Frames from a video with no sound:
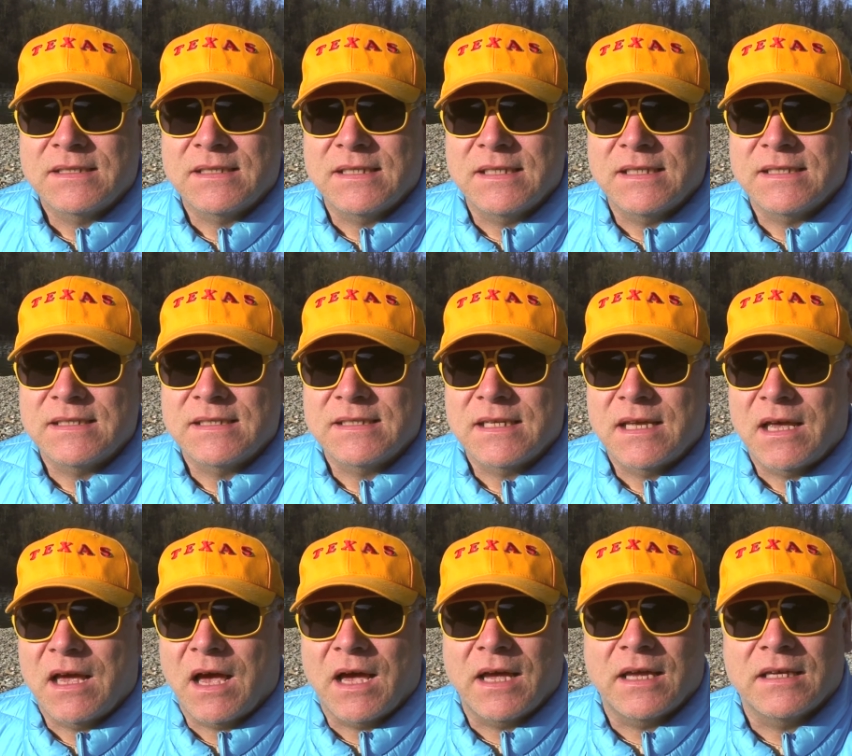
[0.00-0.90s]
this
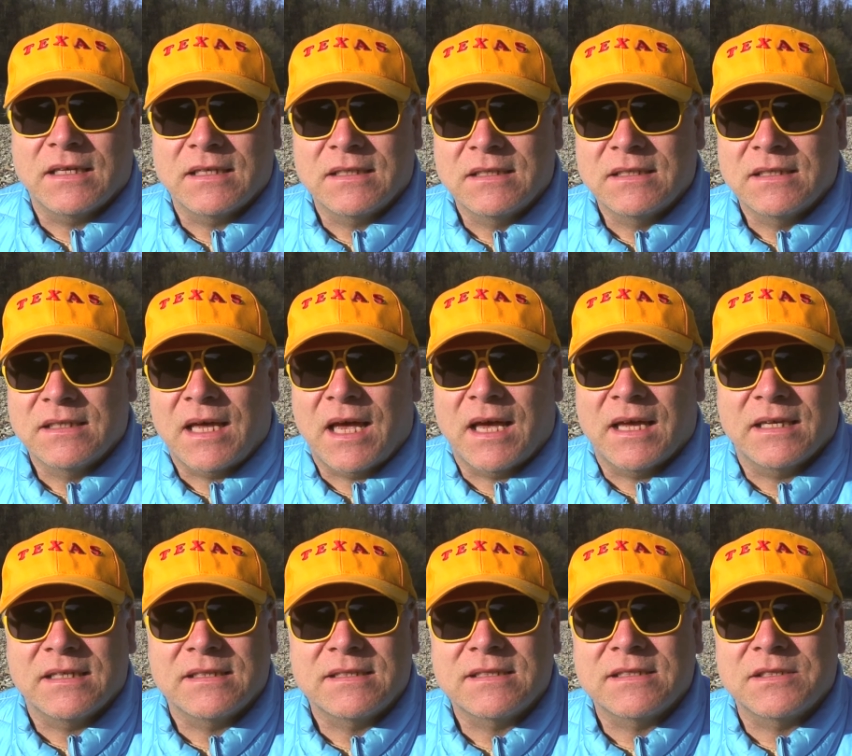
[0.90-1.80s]

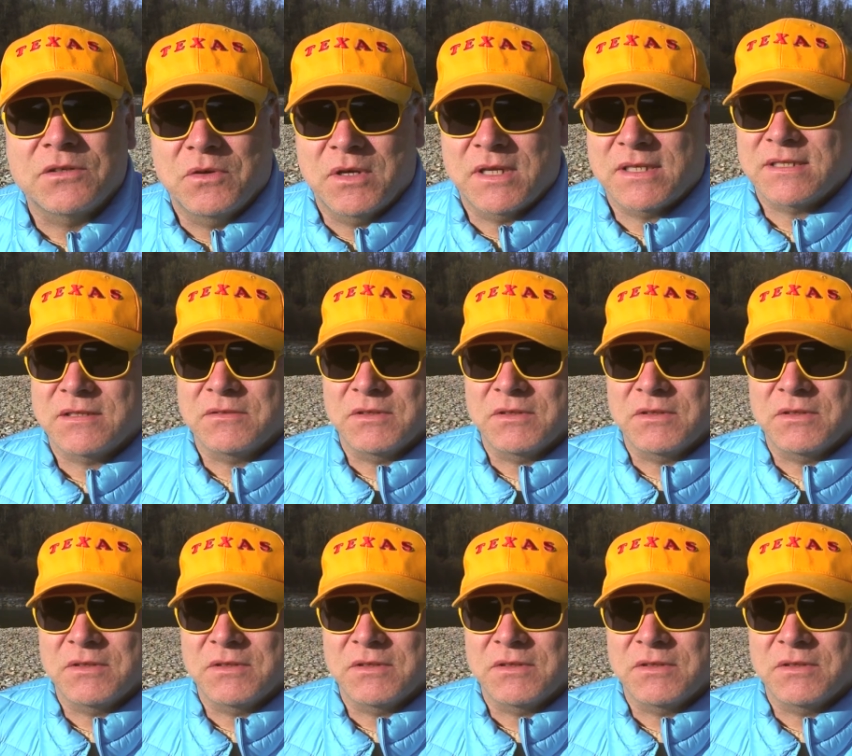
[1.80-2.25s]
highest source,